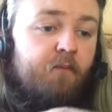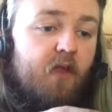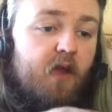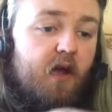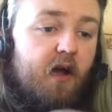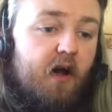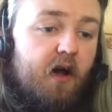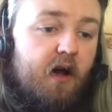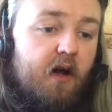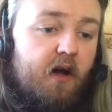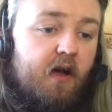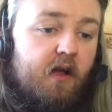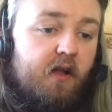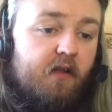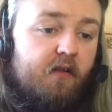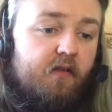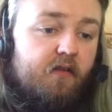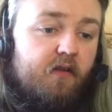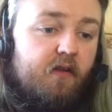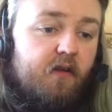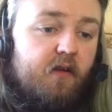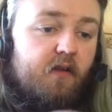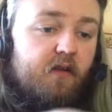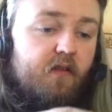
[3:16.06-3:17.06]

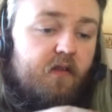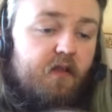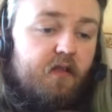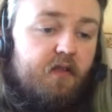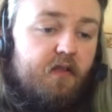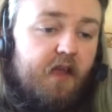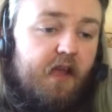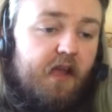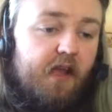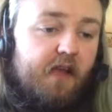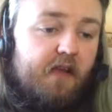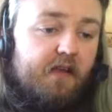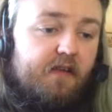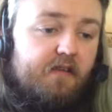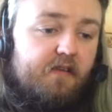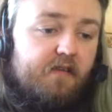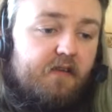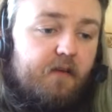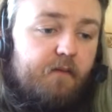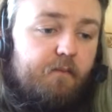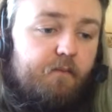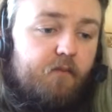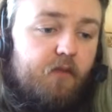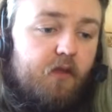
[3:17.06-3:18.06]
And the thing
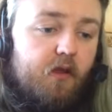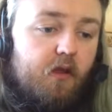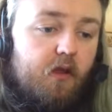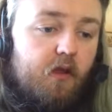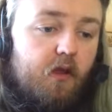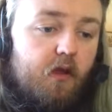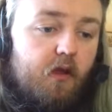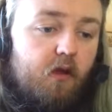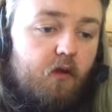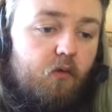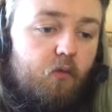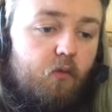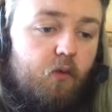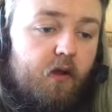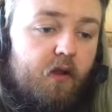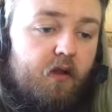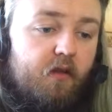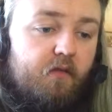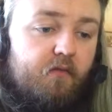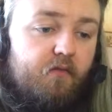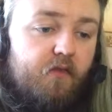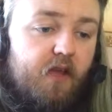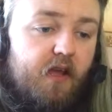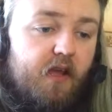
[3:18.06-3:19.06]
is,
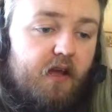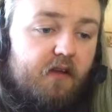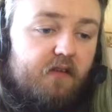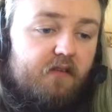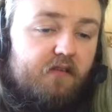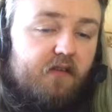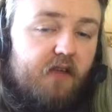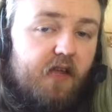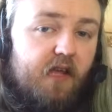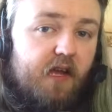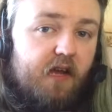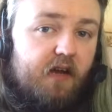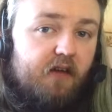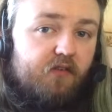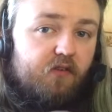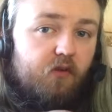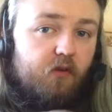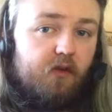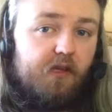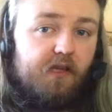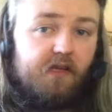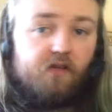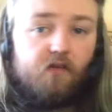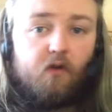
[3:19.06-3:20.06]
when VLC has
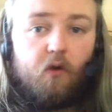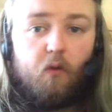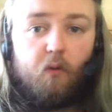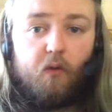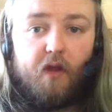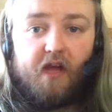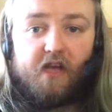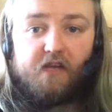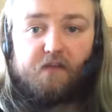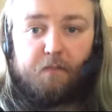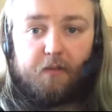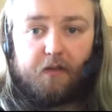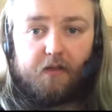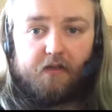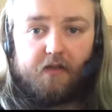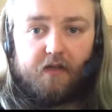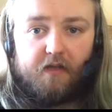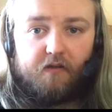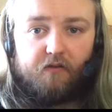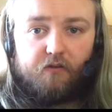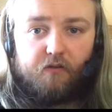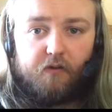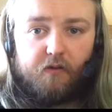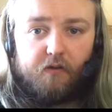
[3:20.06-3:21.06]
all these codecs built
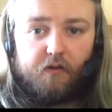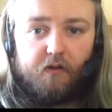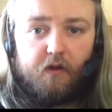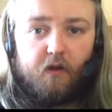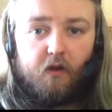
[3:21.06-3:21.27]
into it,